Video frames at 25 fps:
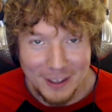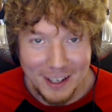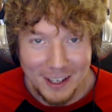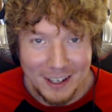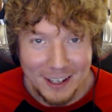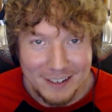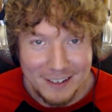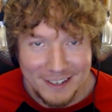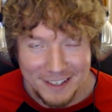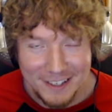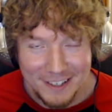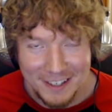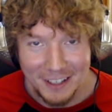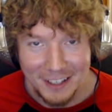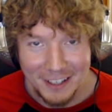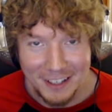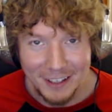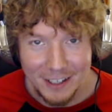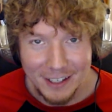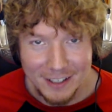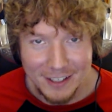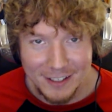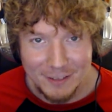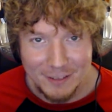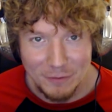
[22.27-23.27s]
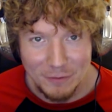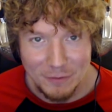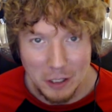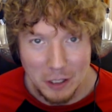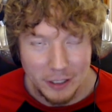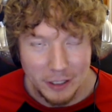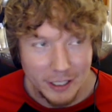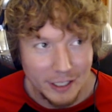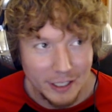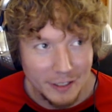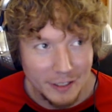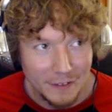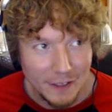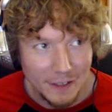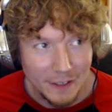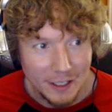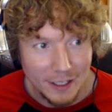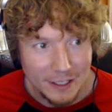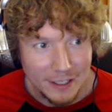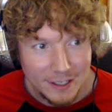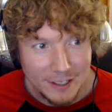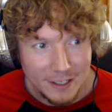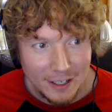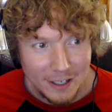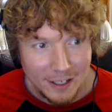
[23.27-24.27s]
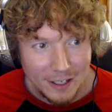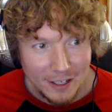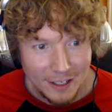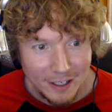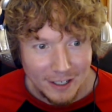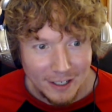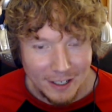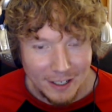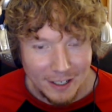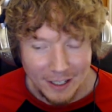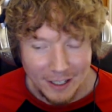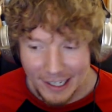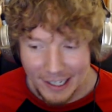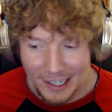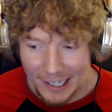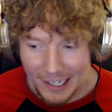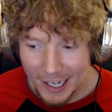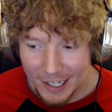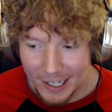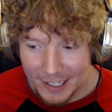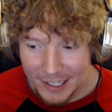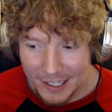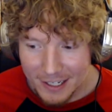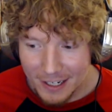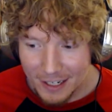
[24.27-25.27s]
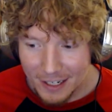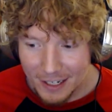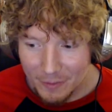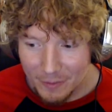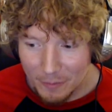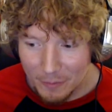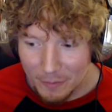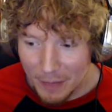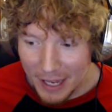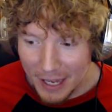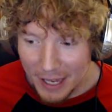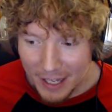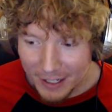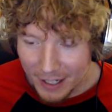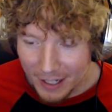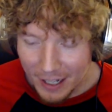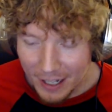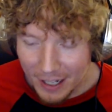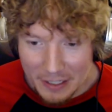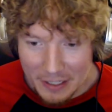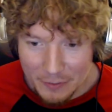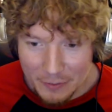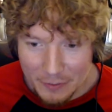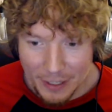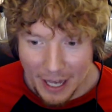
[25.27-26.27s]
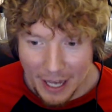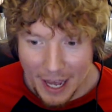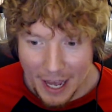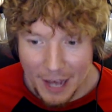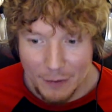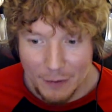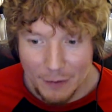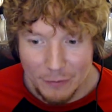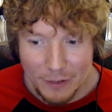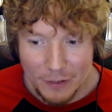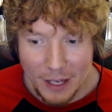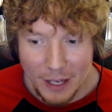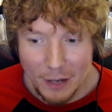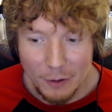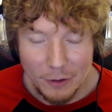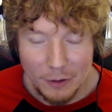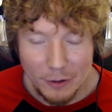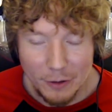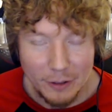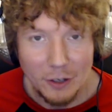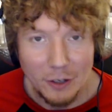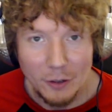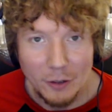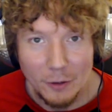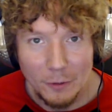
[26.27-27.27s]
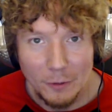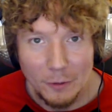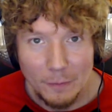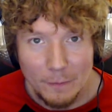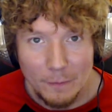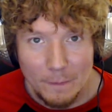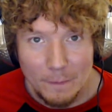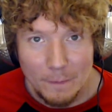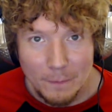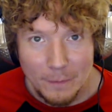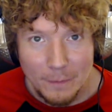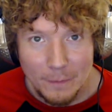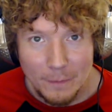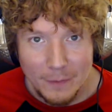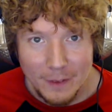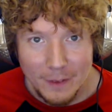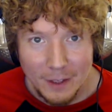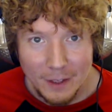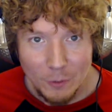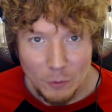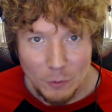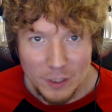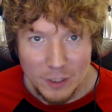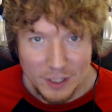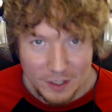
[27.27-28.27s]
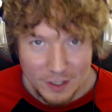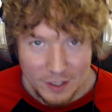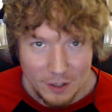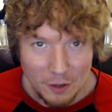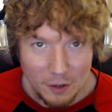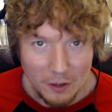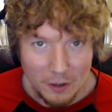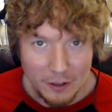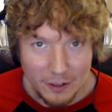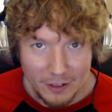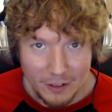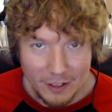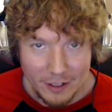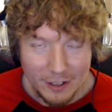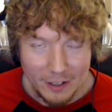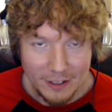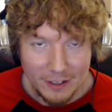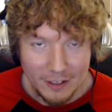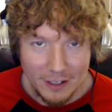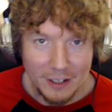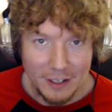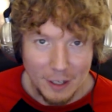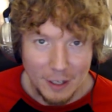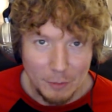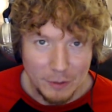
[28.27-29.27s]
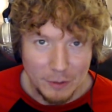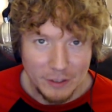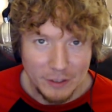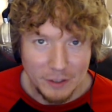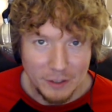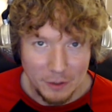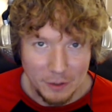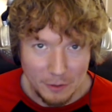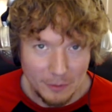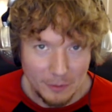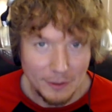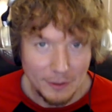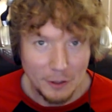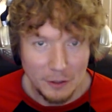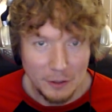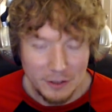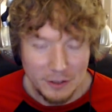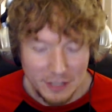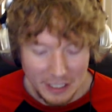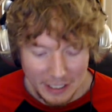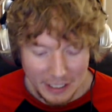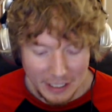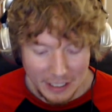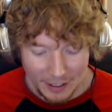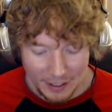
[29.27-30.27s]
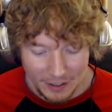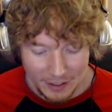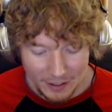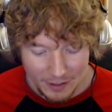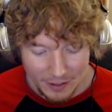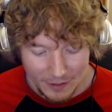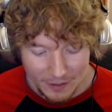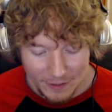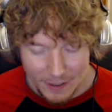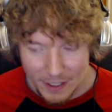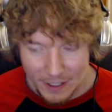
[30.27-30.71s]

I just think that it's funny that not even half an hour ago we started and did episode 13, and